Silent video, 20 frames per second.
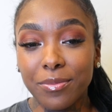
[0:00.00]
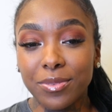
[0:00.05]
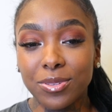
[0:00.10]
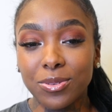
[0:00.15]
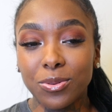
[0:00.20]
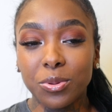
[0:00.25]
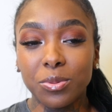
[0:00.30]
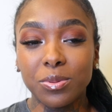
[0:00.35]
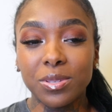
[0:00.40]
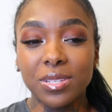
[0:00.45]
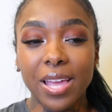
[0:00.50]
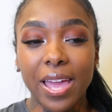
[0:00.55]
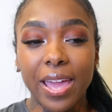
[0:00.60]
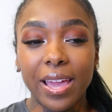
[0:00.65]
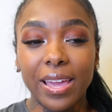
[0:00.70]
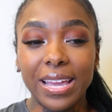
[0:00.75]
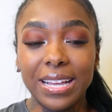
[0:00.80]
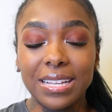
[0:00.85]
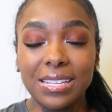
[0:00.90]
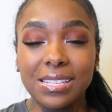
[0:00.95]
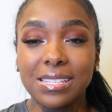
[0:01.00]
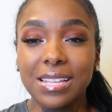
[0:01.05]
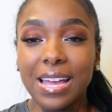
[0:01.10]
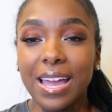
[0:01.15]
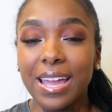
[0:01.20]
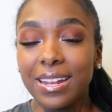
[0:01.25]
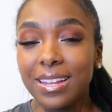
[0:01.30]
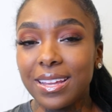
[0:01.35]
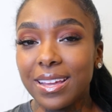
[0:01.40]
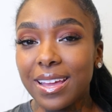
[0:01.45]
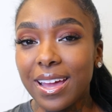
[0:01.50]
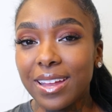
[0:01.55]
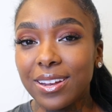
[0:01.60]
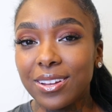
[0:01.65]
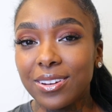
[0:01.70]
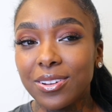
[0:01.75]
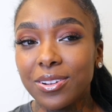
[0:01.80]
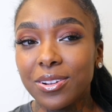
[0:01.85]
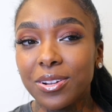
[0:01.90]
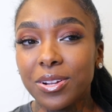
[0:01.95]
So it was like excited kind
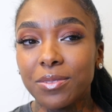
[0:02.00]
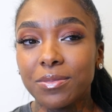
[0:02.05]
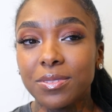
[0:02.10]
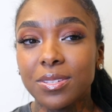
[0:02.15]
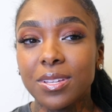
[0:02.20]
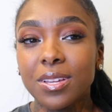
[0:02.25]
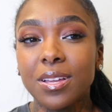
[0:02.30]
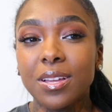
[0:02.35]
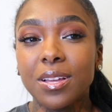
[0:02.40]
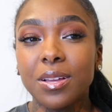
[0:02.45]
of nerves,